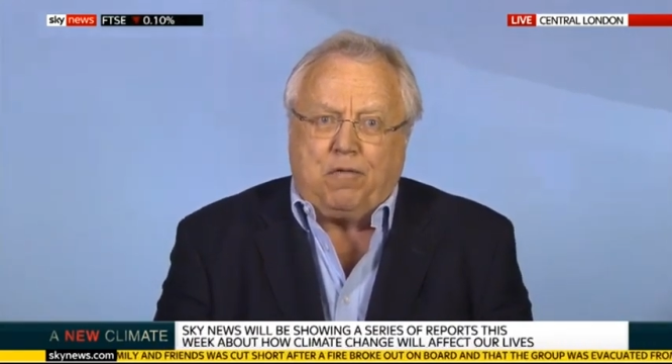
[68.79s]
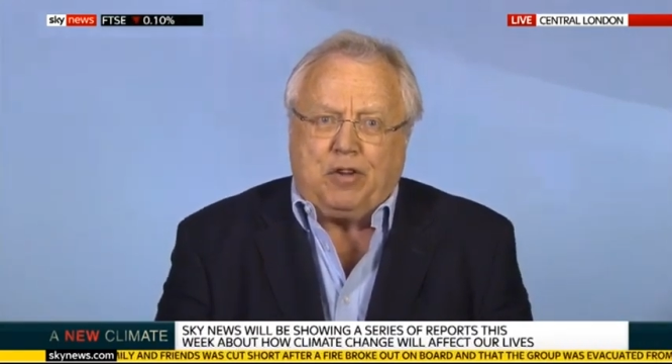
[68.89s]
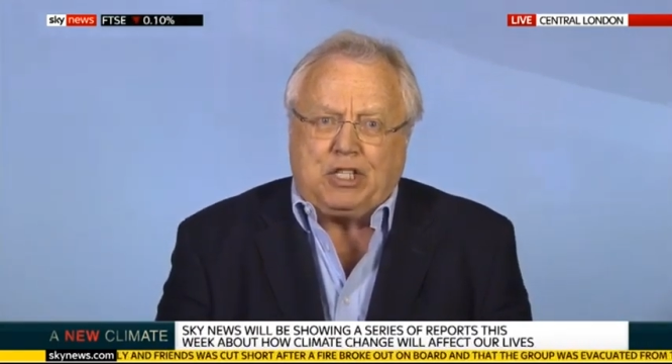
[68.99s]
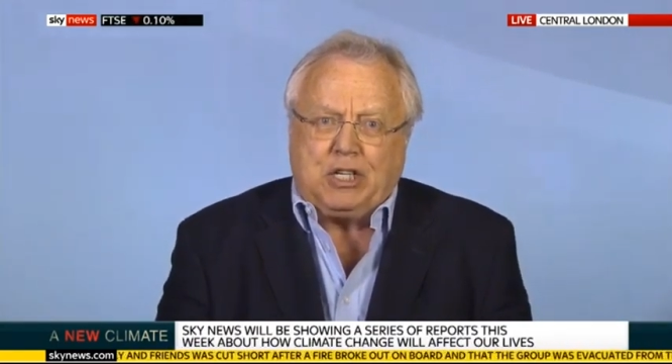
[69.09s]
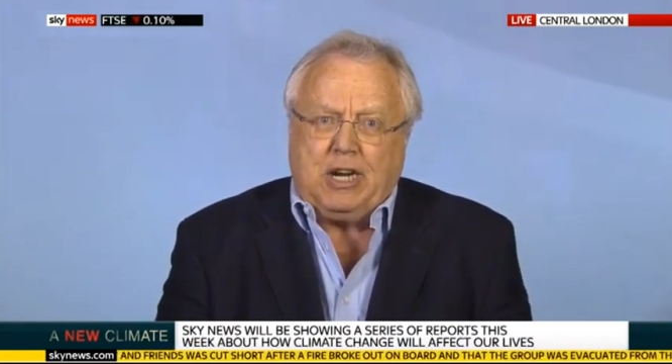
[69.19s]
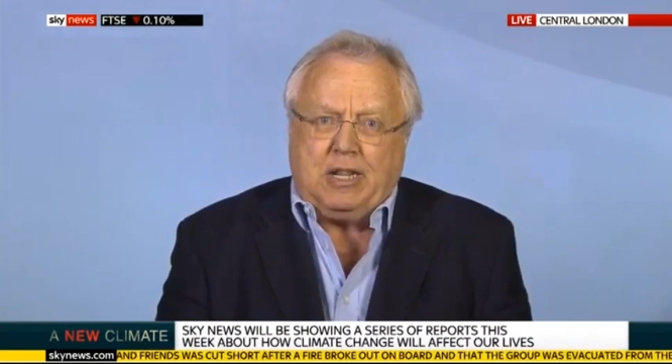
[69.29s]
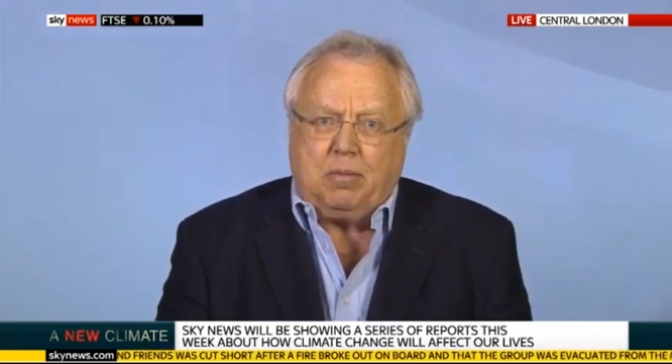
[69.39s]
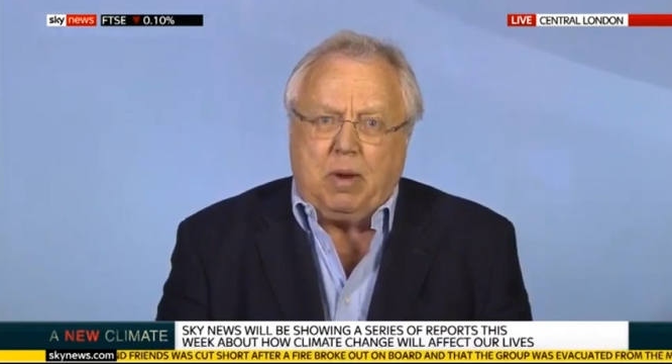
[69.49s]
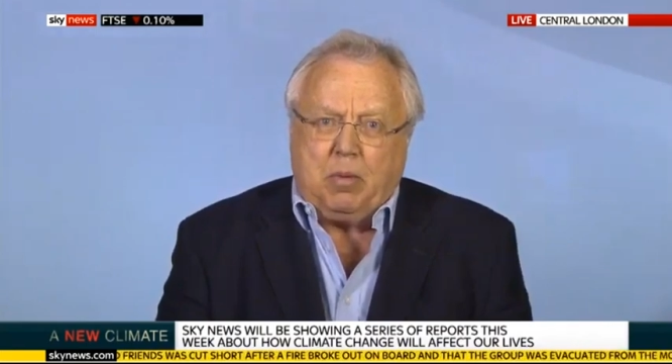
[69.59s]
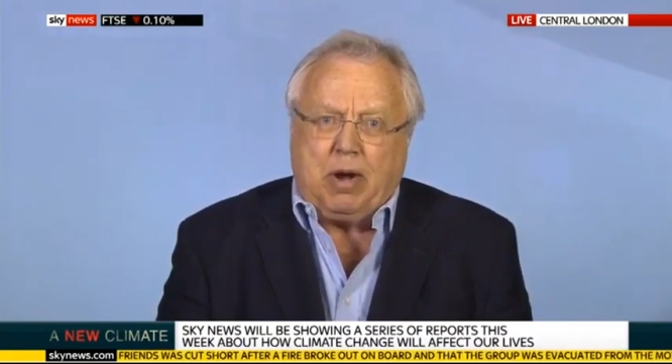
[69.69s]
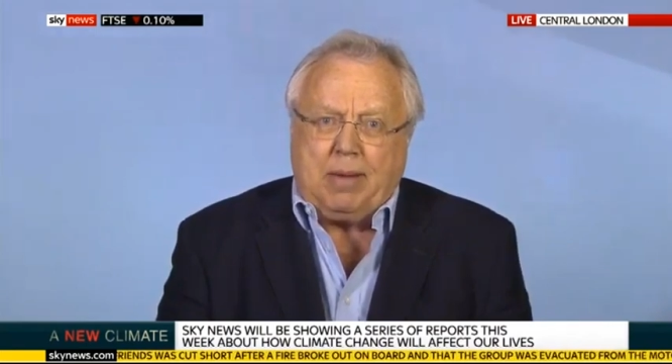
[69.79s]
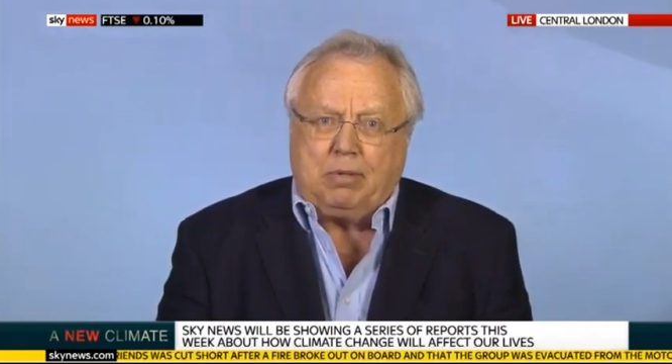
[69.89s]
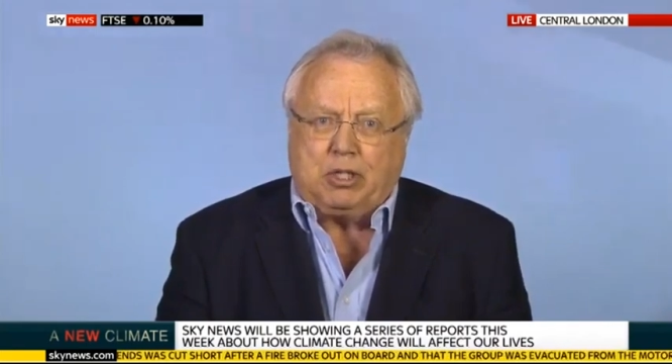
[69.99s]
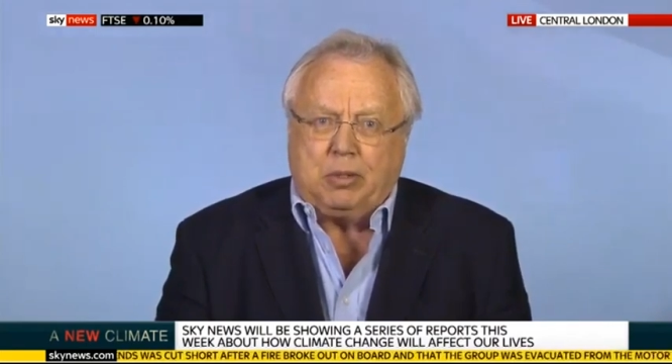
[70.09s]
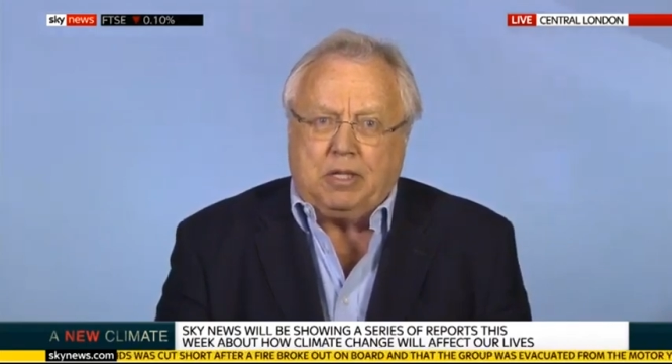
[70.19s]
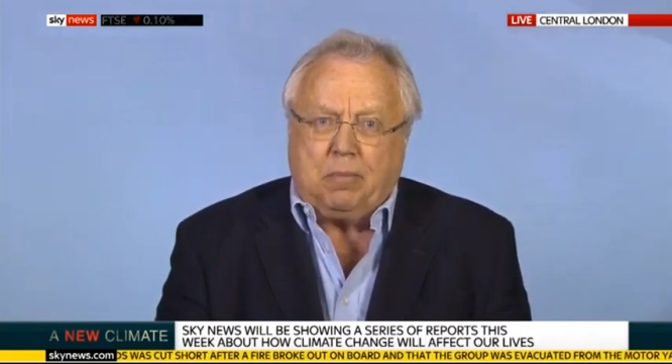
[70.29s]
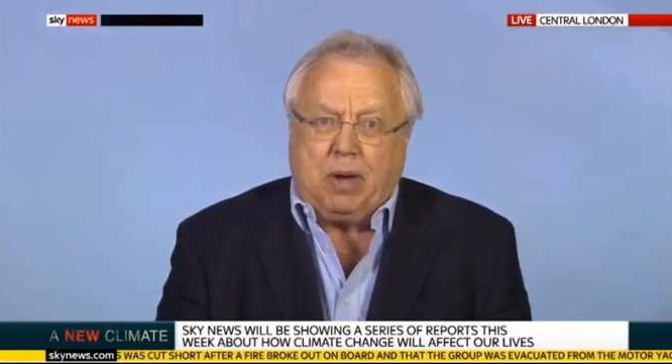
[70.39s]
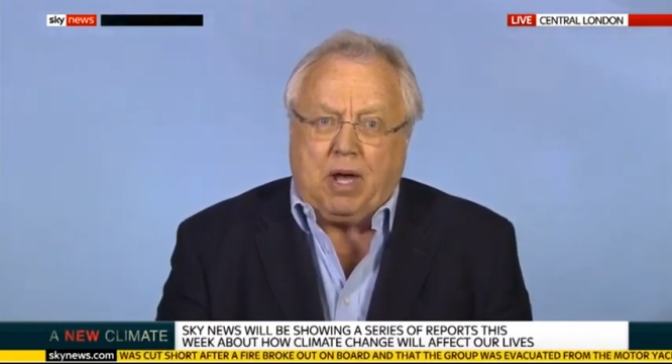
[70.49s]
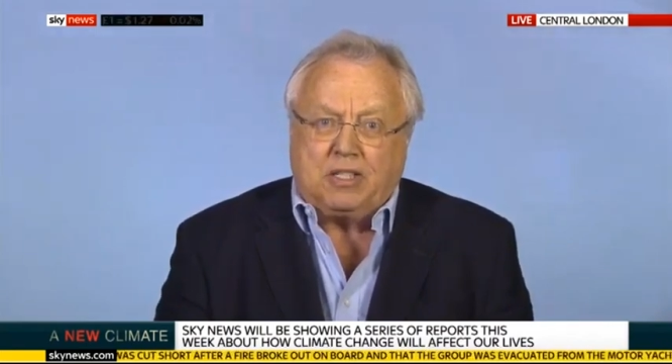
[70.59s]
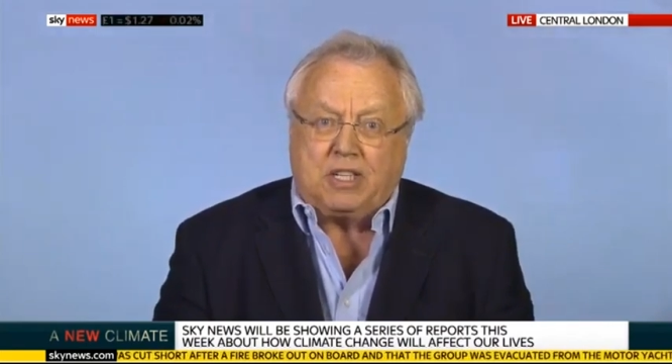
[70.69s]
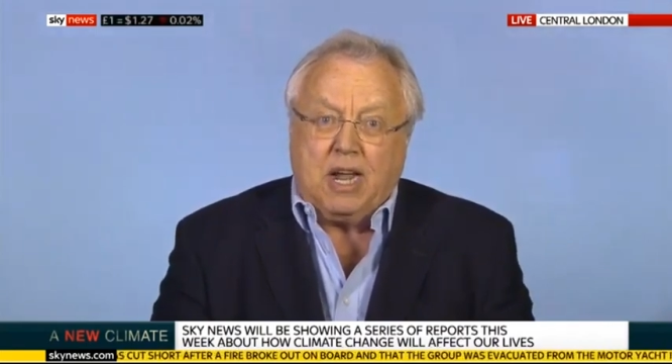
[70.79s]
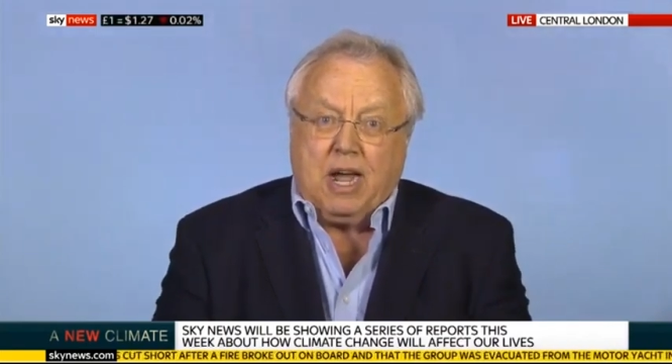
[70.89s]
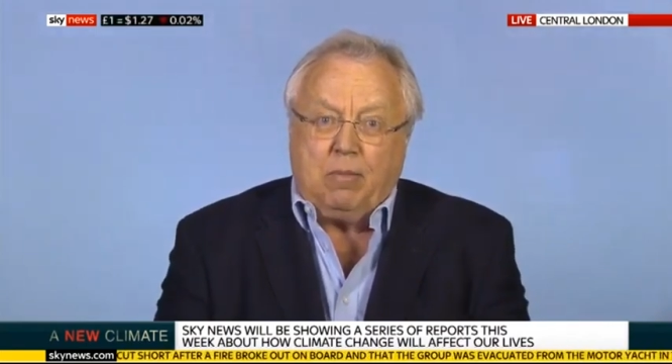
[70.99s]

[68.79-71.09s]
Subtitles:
efficiently than we were able to in the past,